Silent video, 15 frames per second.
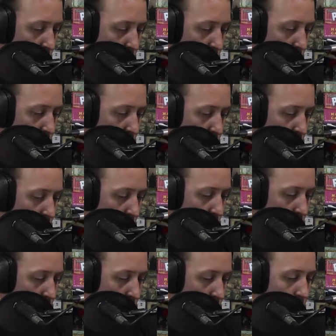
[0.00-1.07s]

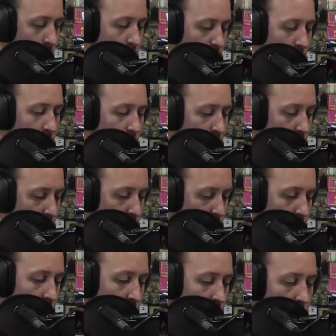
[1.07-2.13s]

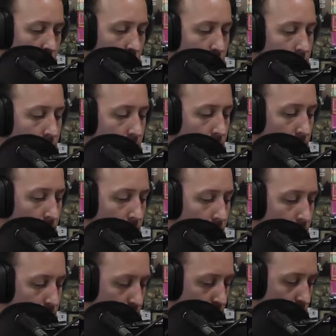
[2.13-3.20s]

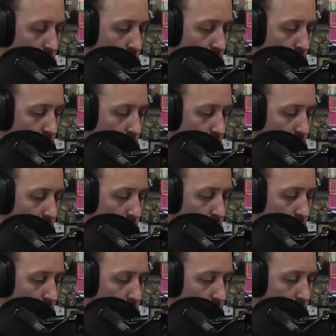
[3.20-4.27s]

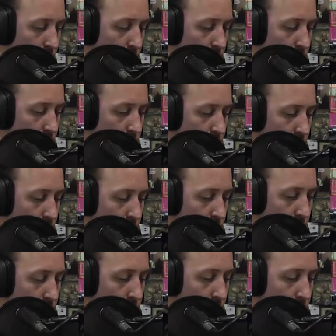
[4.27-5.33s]

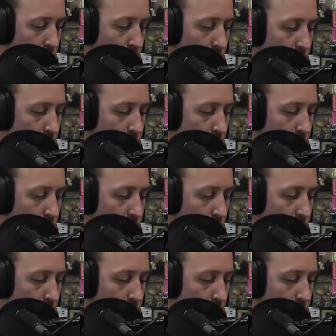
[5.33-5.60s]
(silent)